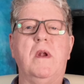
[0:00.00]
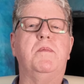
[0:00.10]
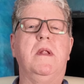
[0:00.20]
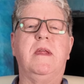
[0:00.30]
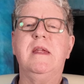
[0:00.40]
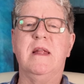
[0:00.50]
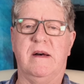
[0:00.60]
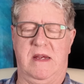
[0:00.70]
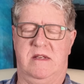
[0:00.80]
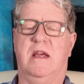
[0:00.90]
it's Monday
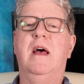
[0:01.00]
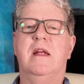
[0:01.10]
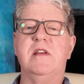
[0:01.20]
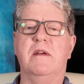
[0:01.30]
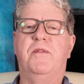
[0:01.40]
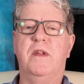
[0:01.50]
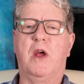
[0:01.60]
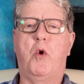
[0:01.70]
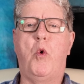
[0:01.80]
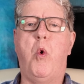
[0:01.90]
night. Time for
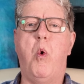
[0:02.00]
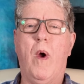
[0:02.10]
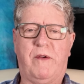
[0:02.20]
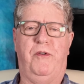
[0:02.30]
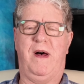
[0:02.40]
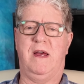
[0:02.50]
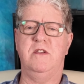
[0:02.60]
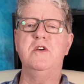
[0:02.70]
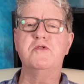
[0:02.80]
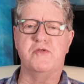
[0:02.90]
the
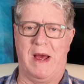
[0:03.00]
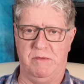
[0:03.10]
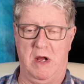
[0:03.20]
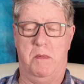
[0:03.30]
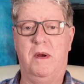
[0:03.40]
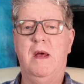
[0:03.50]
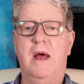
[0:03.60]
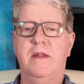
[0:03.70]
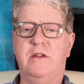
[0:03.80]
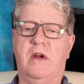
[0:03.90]
quickfire news roundup.
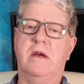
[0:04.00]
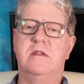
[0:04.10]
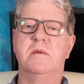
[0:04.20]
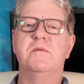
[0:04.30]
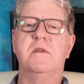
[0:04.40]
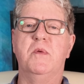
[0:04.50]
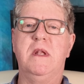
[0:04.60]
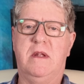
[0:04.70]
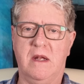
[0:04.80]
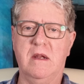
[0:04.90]
These are items that
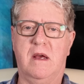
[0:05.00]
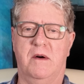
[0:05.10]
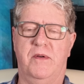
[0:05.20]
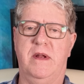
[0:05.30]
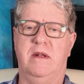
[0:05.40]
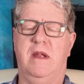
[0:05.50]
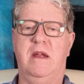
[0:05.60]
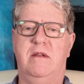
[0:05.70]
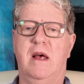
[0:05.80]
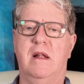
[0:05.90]
we didn't cover in
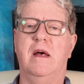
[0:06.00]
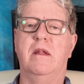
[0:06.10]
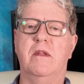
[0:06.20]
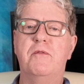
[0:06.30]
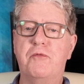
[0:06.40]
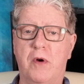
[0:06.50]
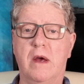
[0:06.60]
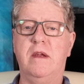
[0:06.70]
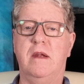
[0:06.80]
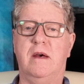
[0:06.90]
detail on the
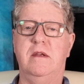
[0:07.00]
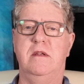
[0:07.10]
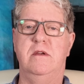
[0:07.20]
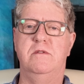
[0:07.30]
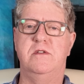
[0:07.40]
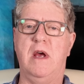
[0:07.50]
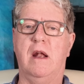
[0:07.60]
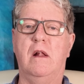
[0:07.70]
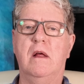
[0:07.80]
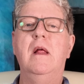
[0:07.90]
Friday night news
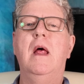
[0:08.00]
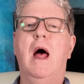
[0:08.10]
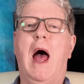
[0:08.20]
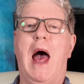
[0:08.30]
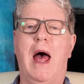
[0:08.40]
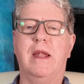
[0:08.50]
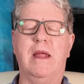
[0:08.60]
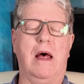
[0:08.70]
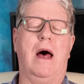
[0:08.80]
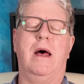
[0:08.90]
channel
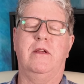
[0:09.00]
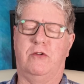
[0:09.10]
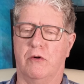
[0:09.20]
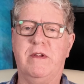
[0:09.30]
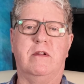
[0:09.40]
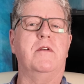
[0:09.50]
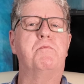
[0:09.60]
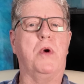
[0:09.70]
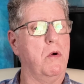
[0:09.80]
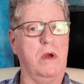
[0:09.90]
and stories that
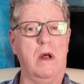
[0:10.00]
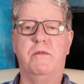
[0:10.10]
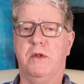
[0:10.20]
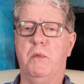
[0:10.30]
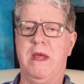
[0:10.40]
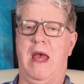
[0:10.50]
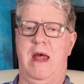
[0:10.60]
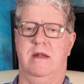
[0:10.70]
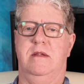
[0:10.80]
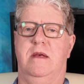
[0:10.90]
have broken over the
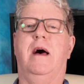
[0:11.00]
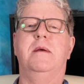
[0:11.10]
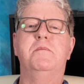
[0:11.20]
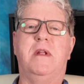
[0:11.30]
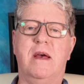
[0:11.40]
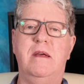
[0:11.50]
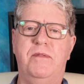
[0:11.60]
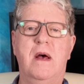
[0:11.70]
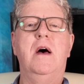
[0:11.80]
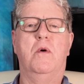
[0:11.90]
weekend. Hi, I'm
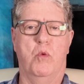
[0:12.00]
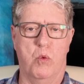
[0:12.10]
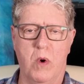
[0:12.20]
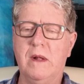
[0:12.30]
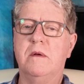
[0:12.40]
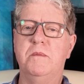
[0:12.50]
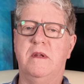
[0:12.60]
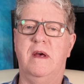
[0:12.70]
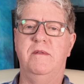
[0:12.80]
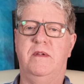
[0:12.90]
Dave. Welcome
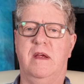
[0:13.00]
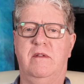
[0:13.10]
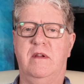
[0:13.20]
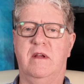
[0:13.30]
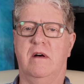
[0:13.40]
to Dave Takes It